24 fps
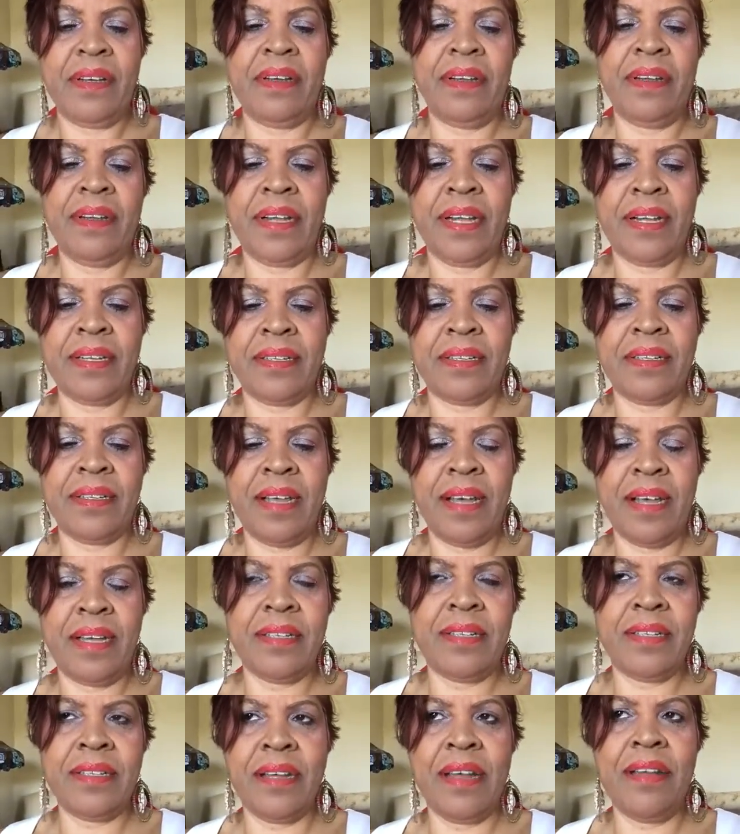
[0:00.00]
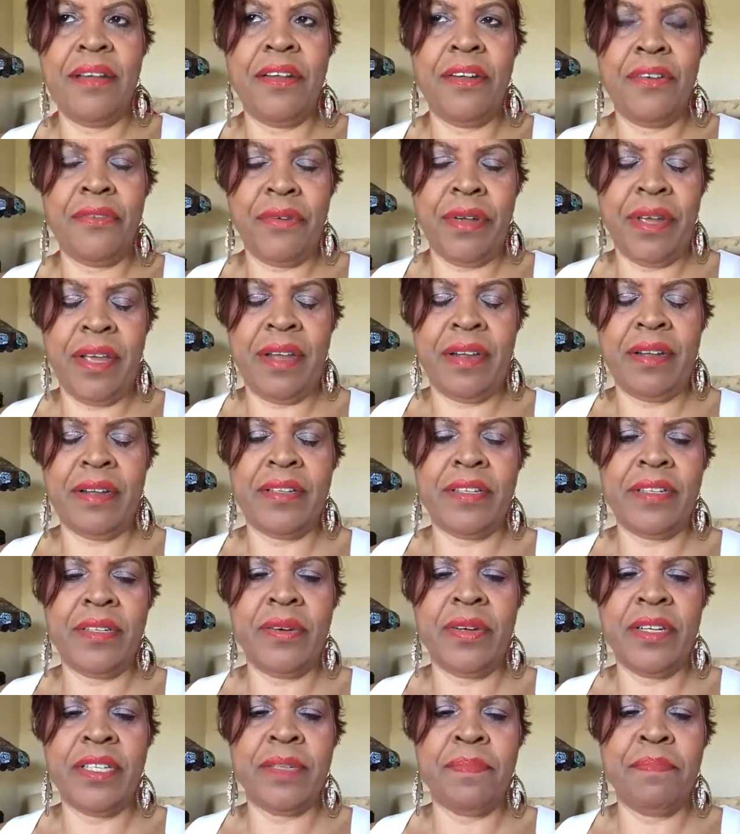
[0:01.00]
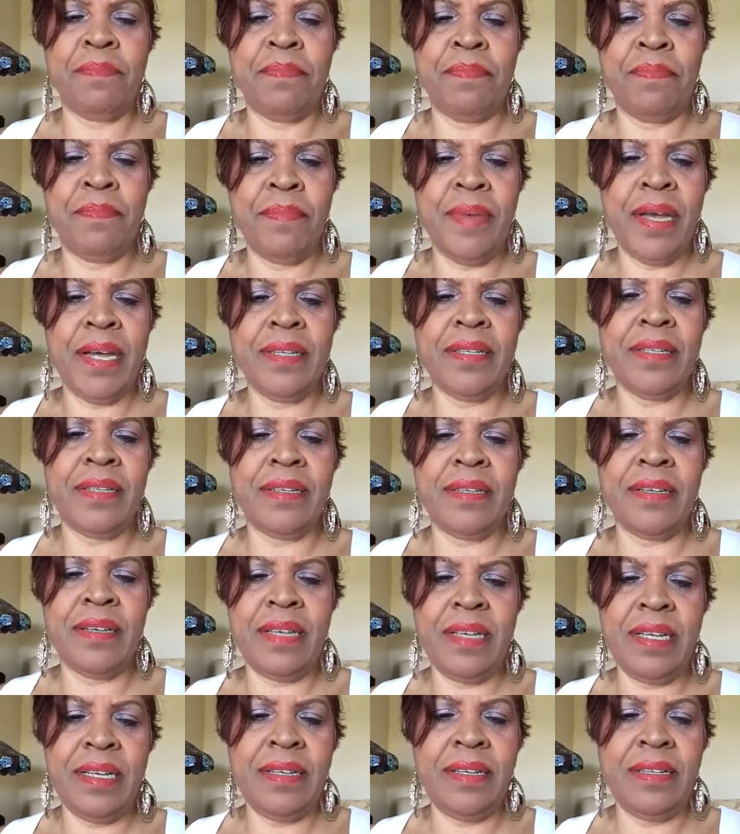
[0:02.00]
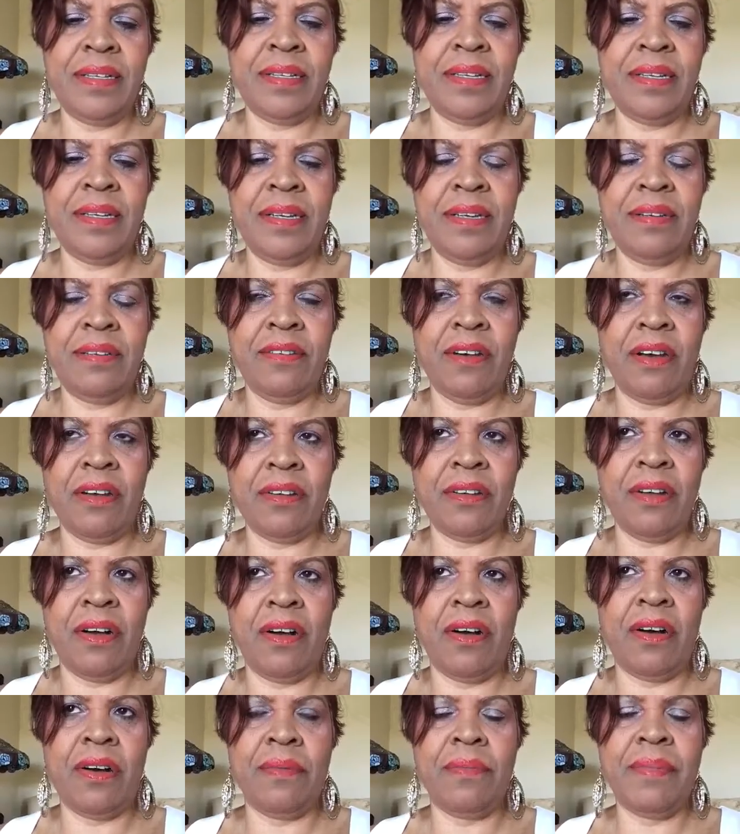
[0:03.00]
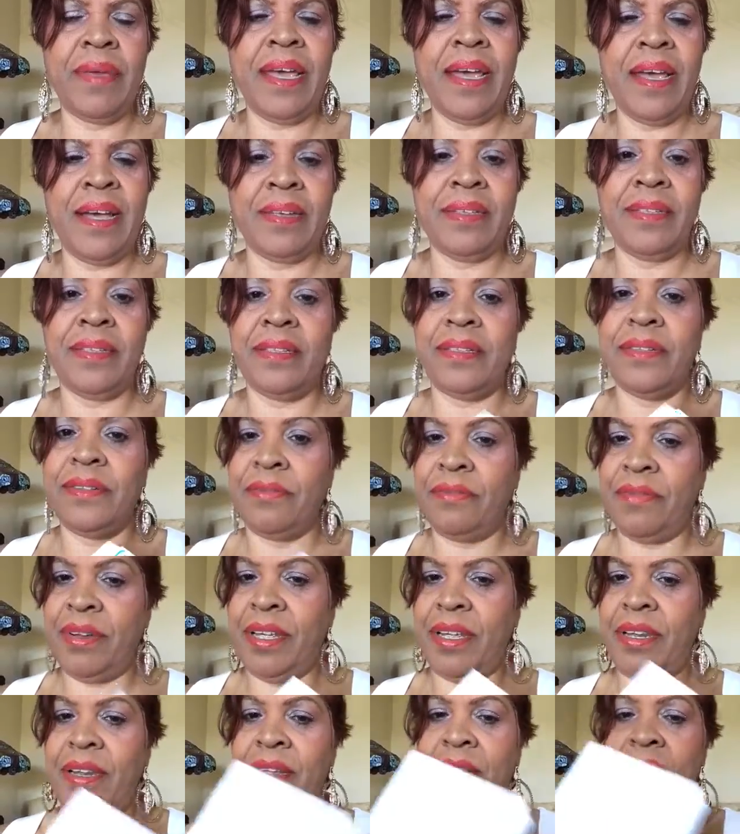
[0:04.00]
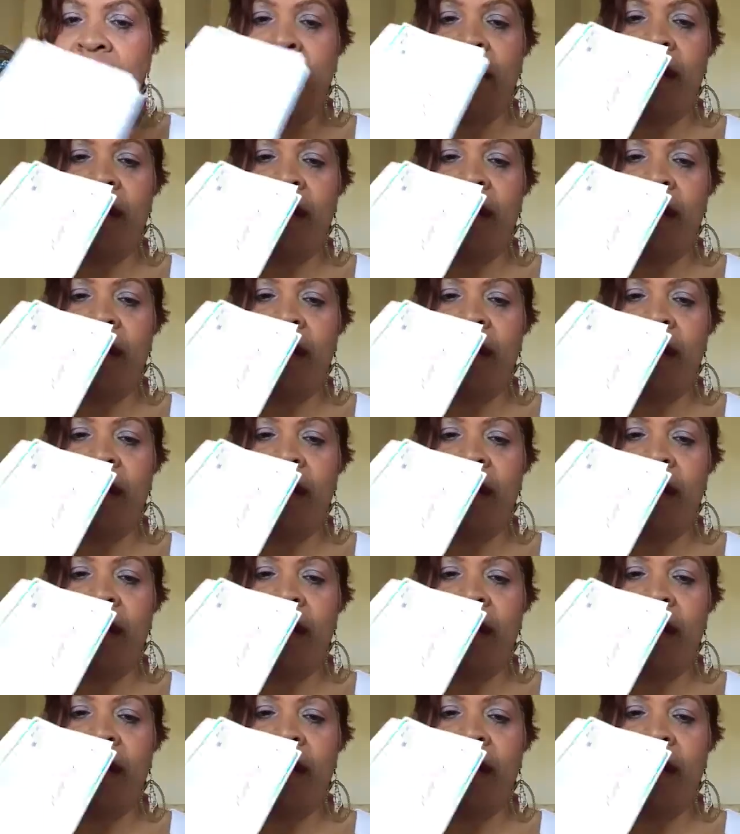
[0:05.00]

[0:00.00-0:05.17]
And that's S Narain. So it's besteasy.com, S Narain.